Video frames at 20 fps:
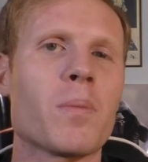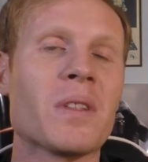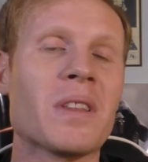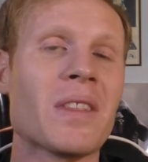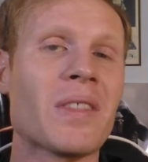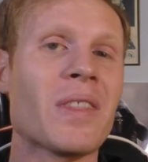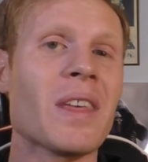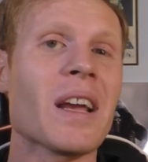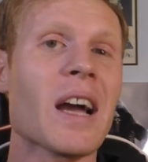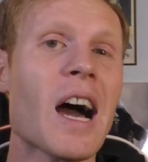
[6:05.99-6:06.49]
But
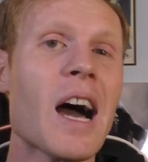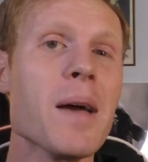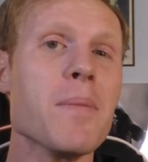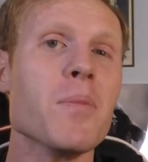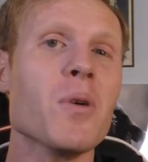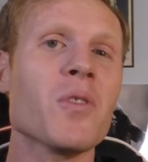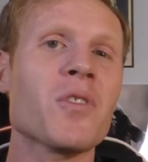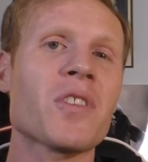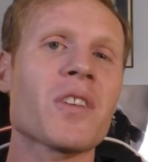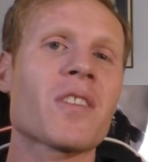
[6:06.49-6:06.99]
the thing
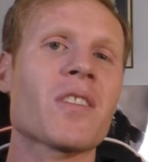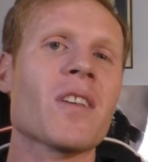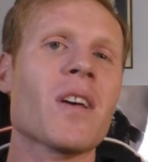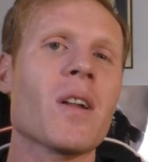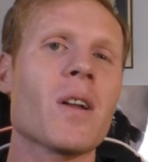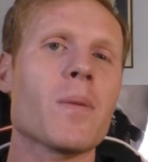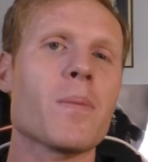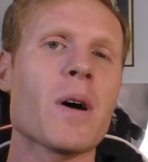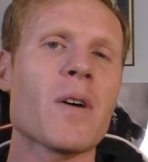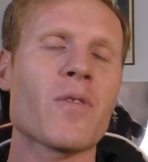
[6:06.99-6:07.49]
I'm most
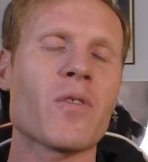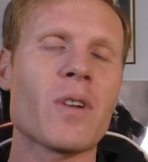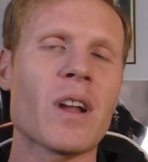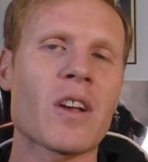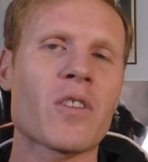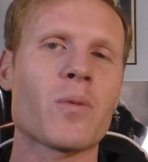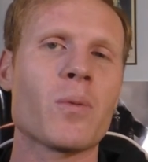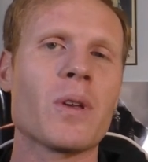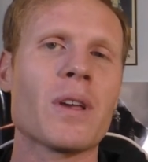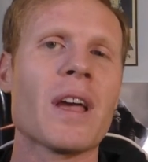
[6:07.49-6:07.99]
excited about for
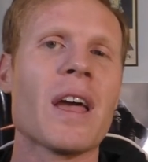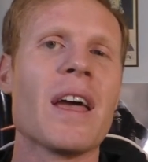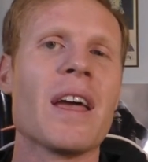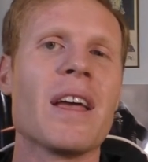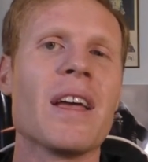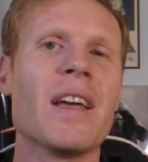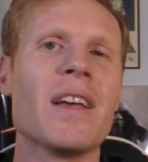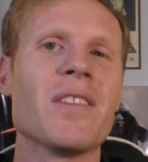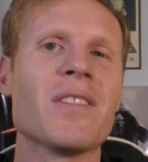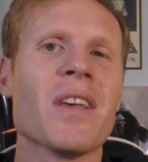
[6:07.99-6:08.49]
next week
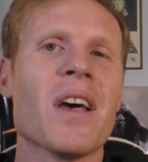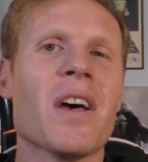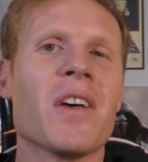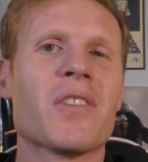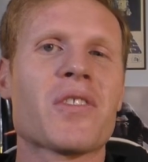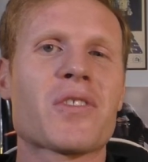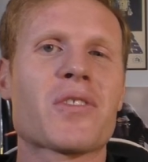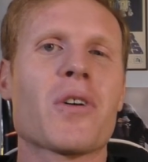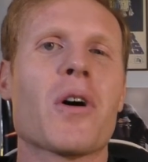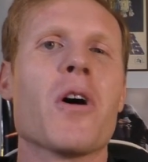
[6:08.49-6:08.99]
is
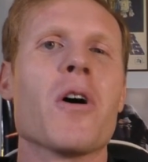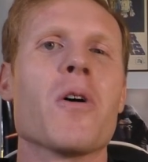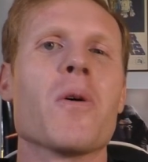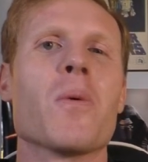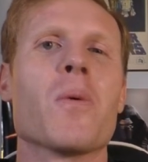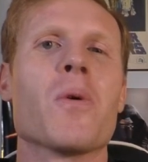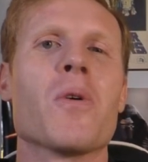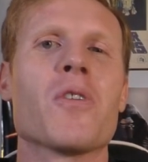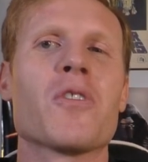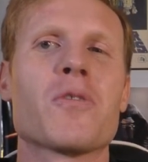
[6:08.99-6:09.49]
Star
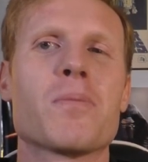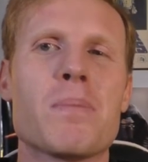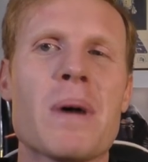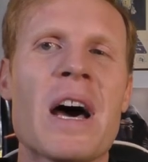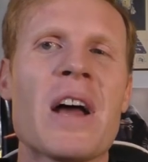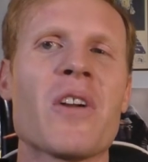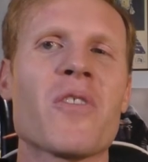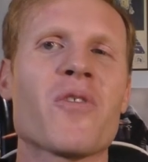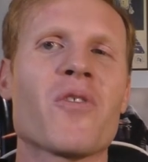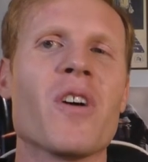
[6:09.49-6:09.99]
Wars
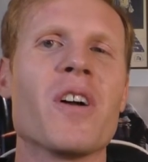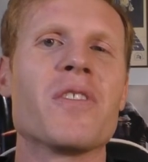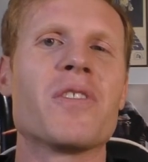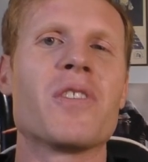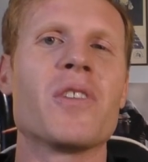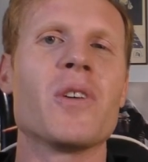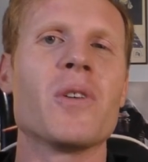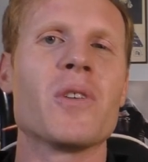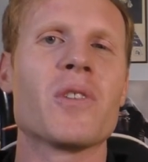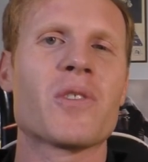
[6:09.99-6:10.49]
Battlefront
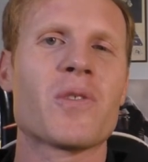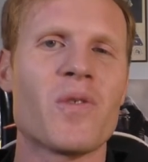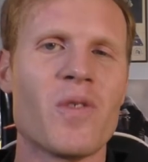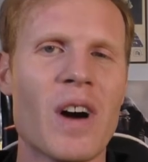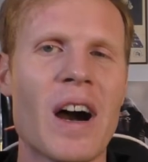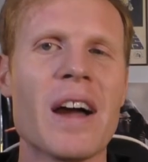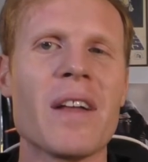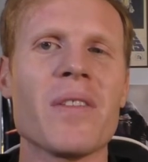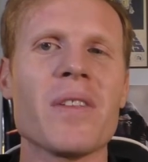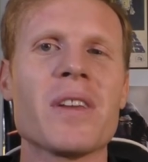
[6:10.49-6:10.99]
2 is
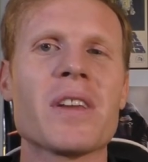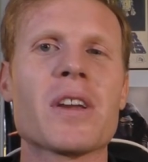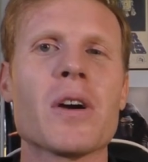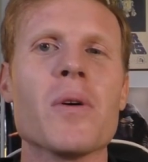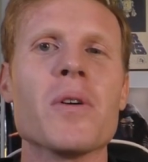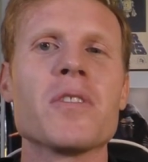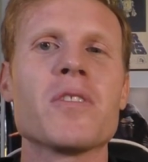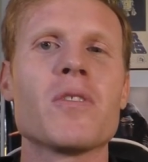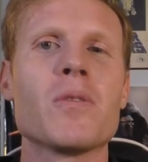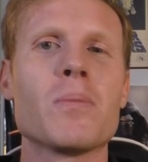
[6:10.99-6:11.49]
finally
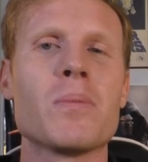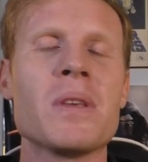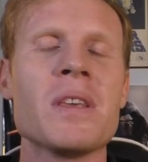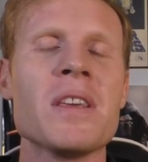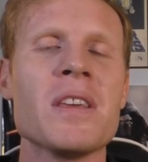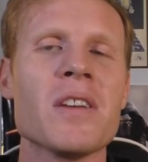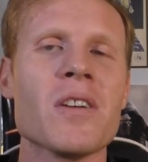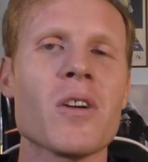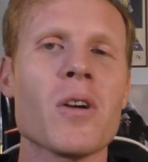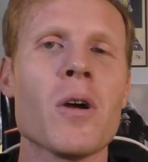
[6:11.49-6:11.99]
going to
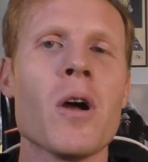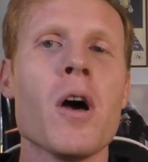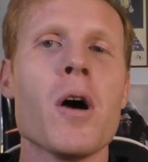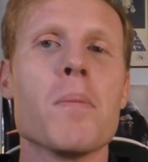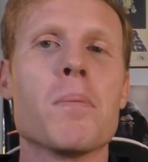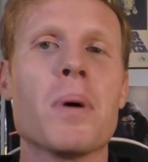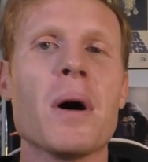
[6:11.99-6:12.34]
be here.